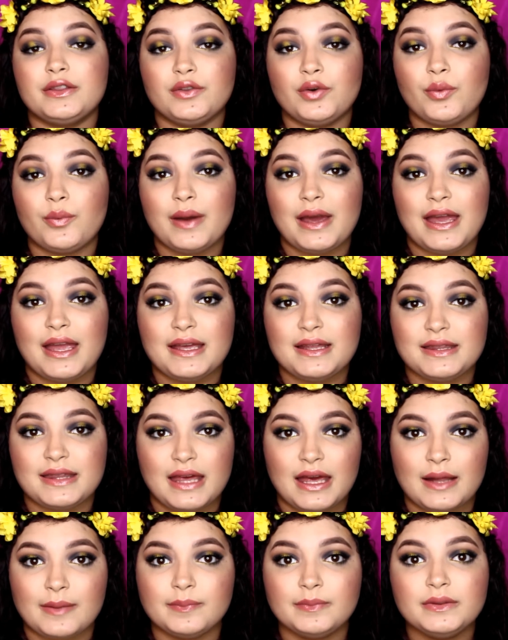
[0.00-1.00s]
in the way
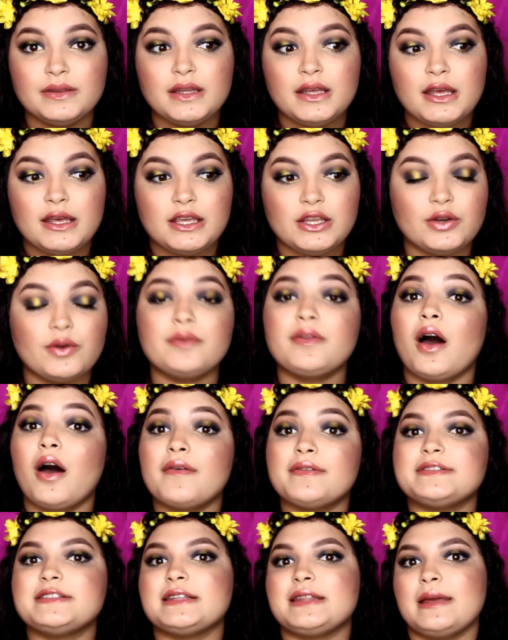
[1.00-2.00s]
that, you know,
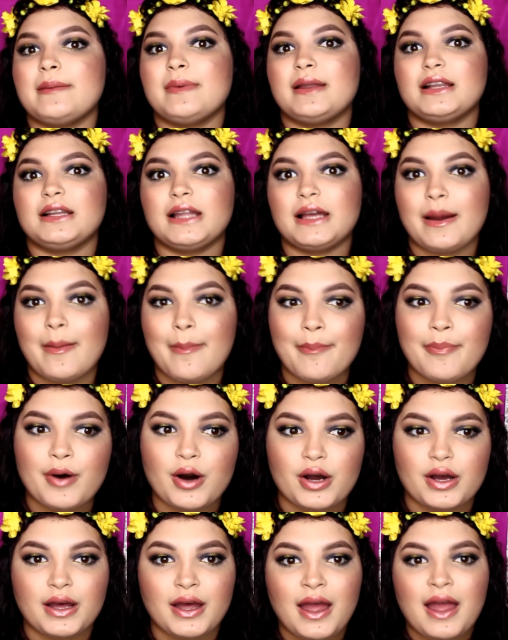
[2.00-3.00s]
obviously they made it like a
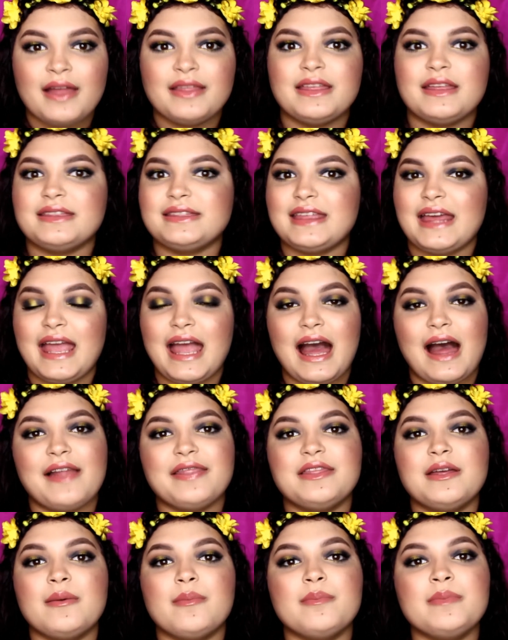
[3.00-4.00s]
book, that they
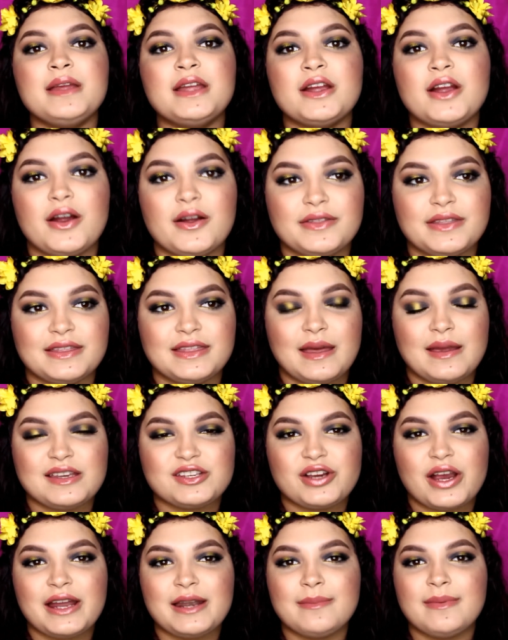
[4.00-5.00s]
had the mirror, that
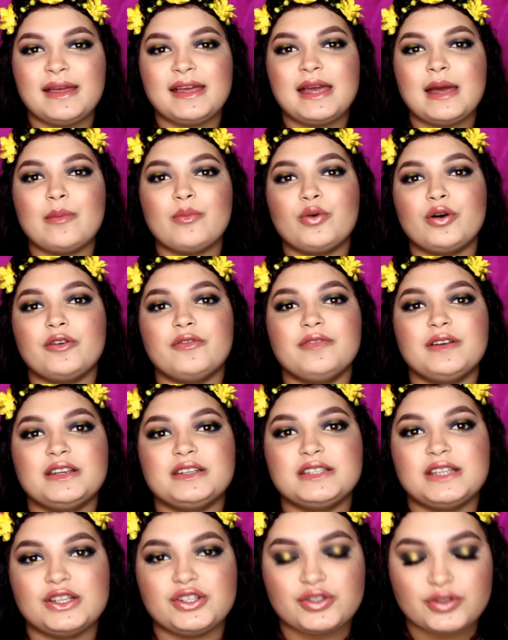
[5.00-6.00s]
they tried to make it more
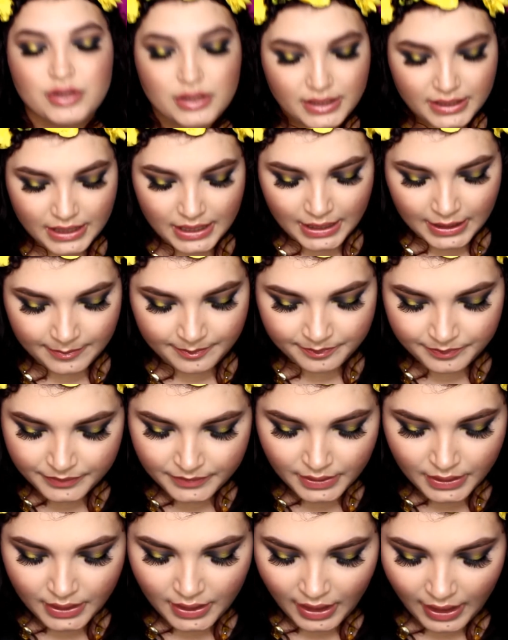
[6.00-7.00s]
vintage looking,
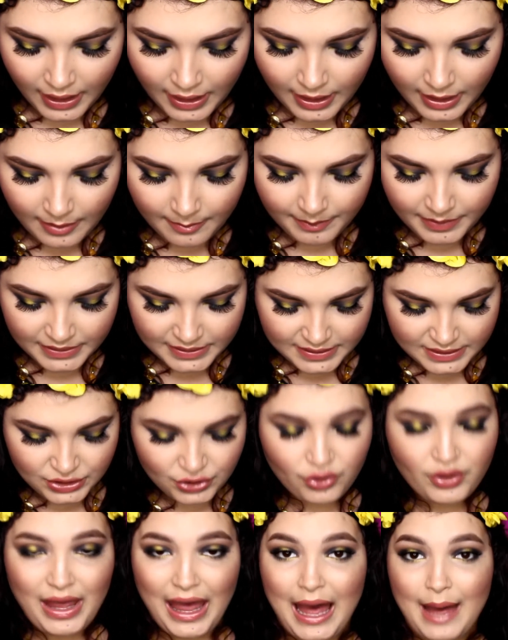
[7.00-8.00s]
um, but
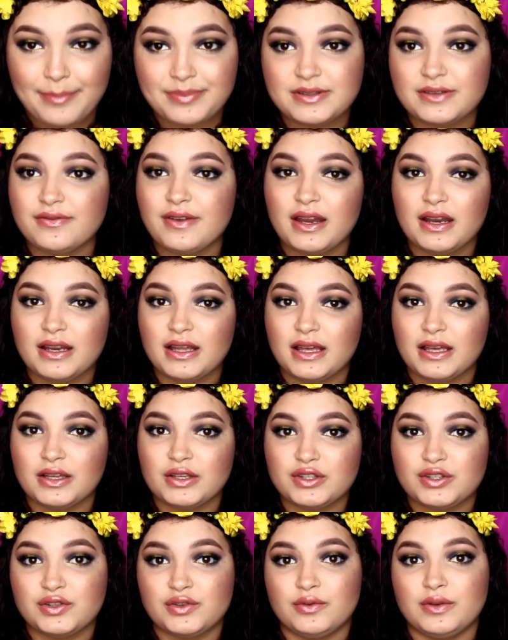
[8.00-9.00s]
still
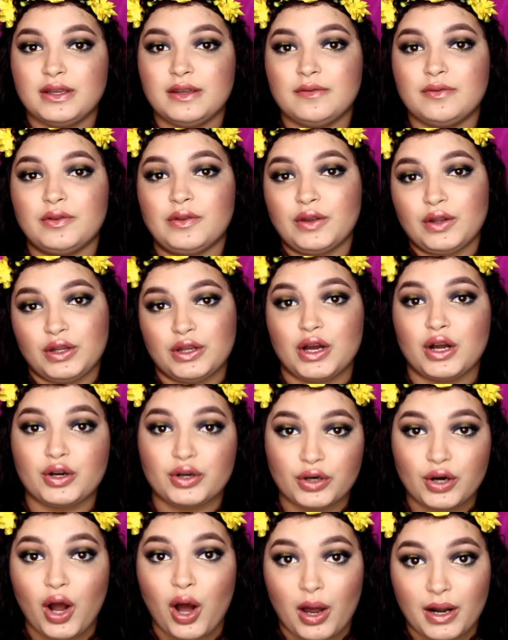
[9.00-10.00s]
captivating to even the
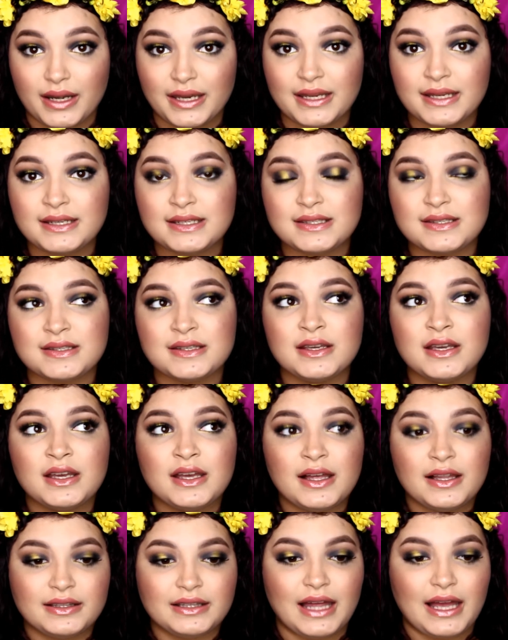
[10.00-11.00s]
younger audience,
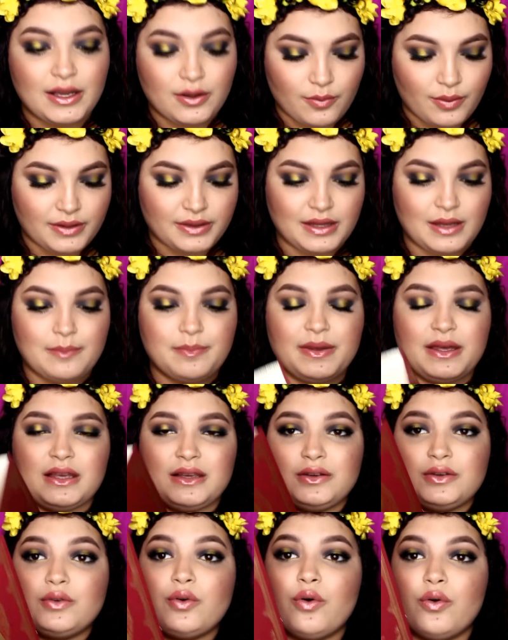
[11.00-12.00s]
like with it
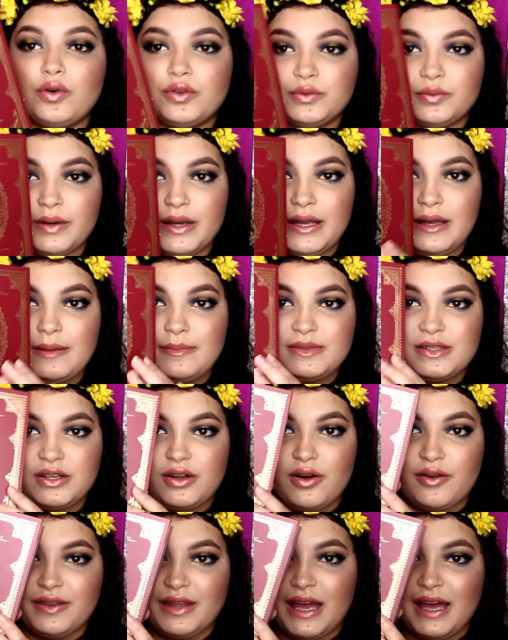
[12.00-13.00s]
being gold rimmed
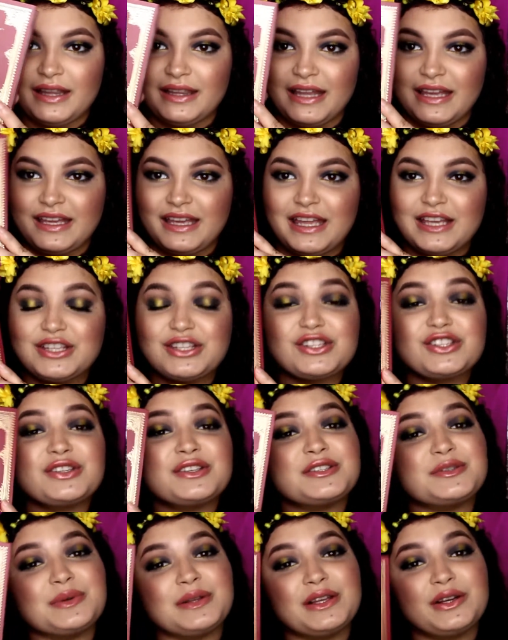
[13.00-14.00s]
and all that. Like, it
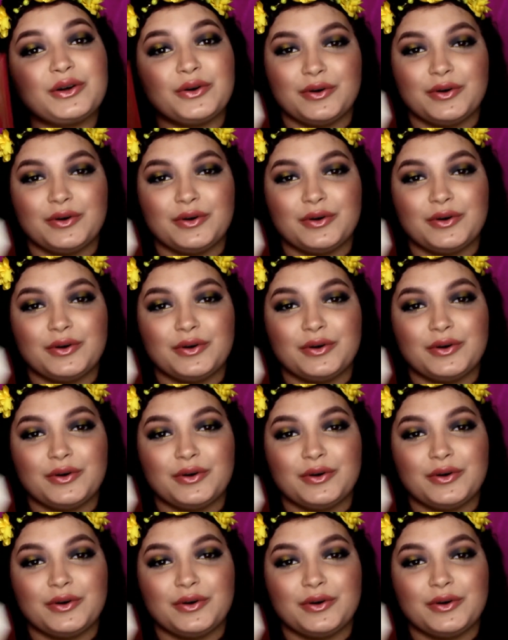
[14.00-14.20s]
just looks really